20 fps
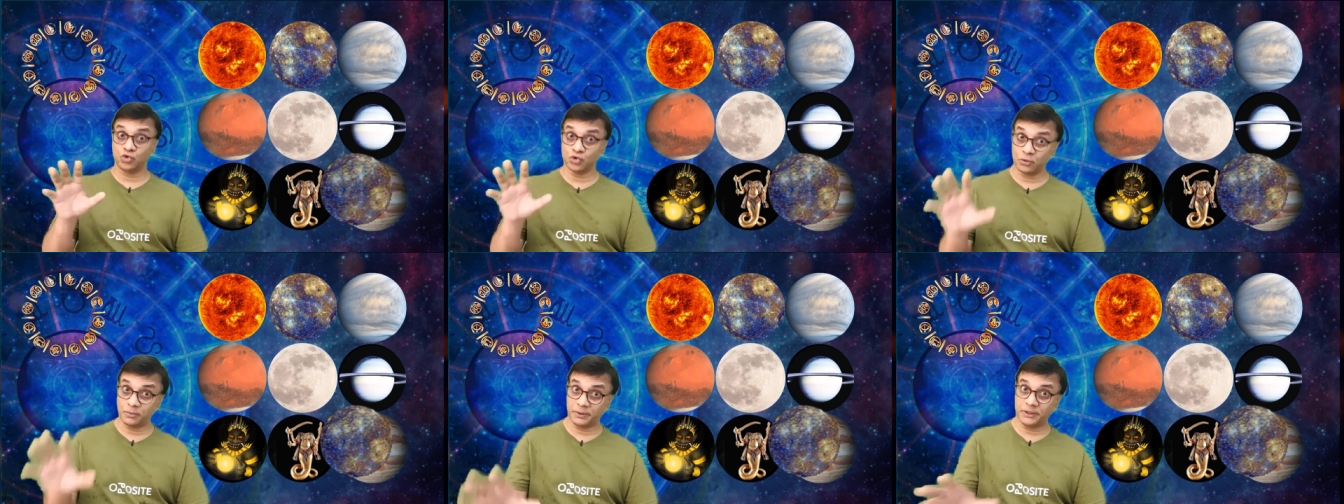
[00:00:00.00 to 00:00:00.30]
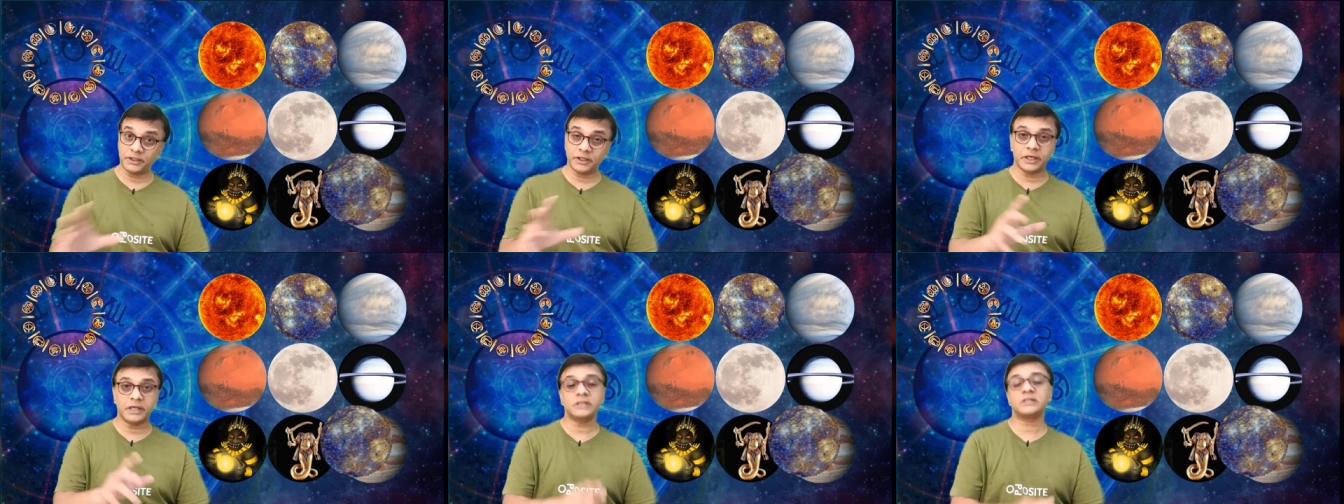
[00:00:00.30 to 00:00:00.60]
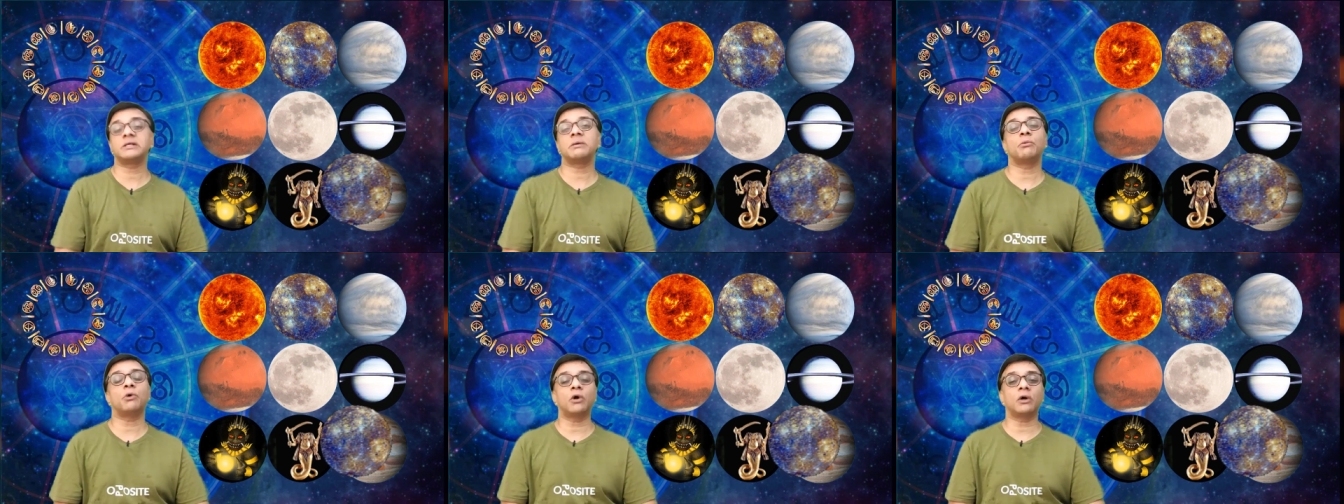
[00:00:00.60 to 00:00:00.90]
Jupiter
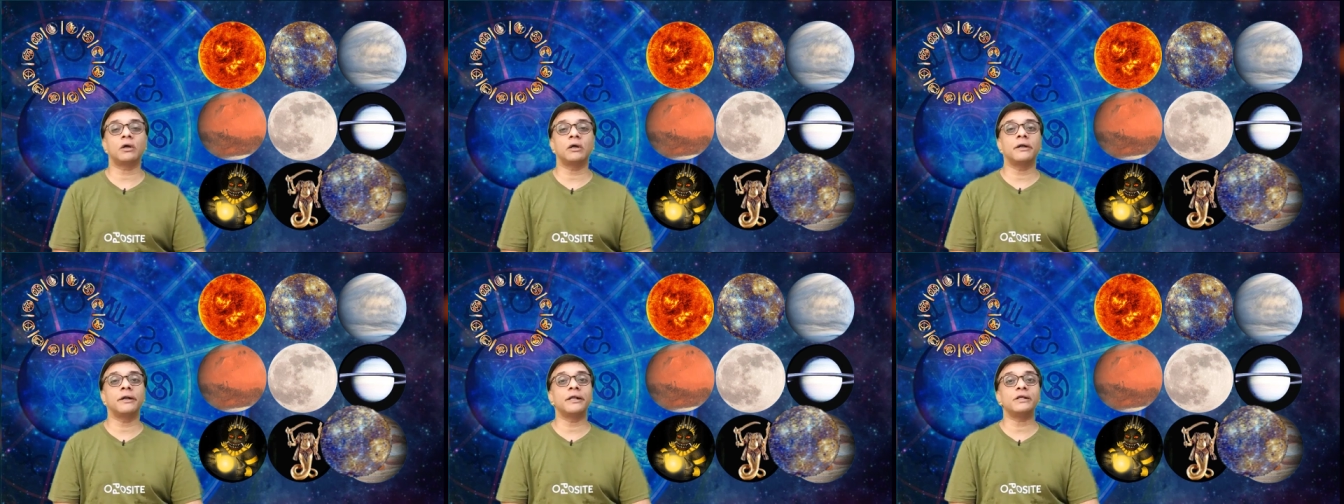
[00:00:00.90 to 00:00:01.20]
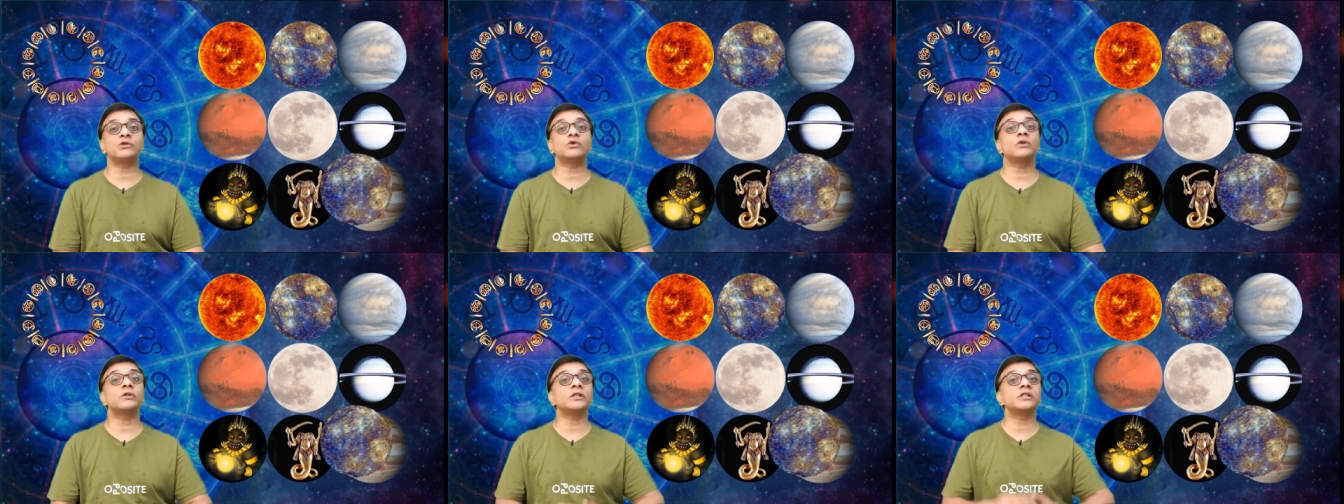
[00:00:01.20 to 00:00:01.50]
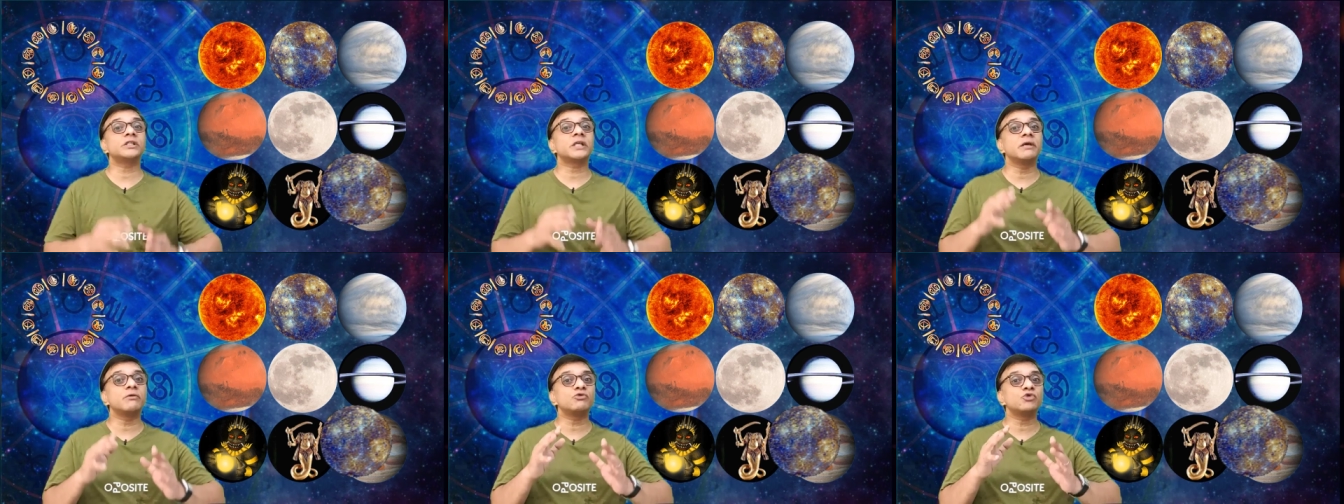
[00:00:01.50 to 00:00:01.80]
is about learning. So
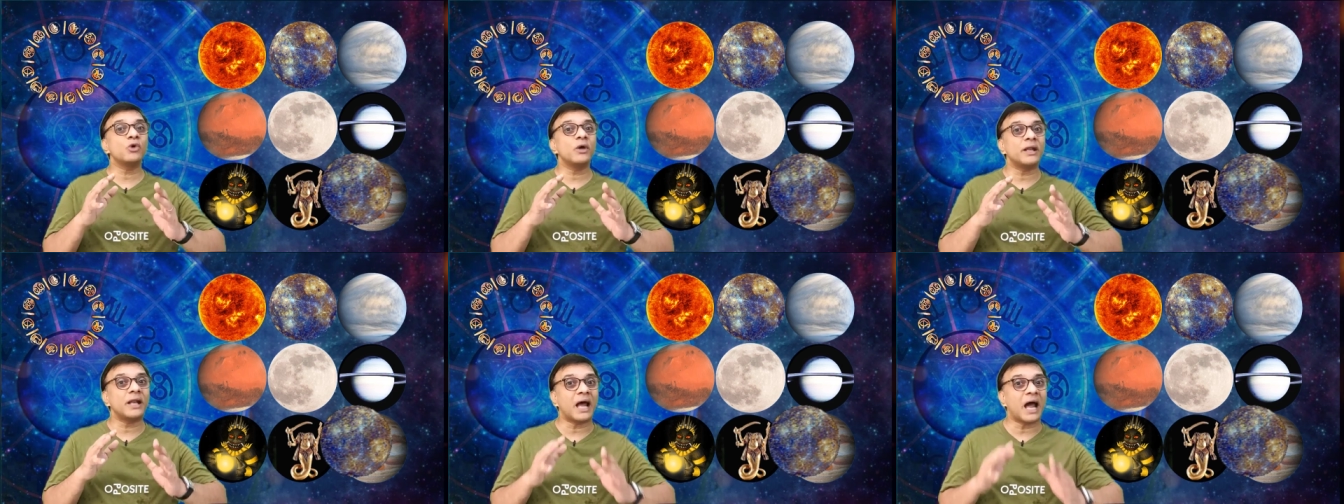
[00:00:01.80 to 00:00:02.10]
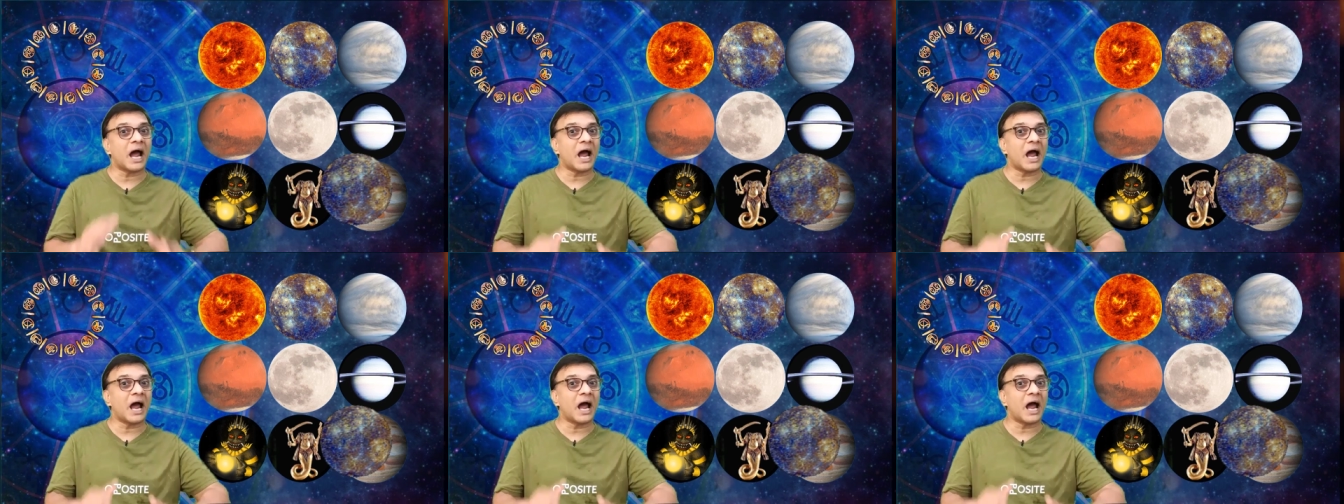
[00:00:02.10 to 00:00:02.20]
this gives you an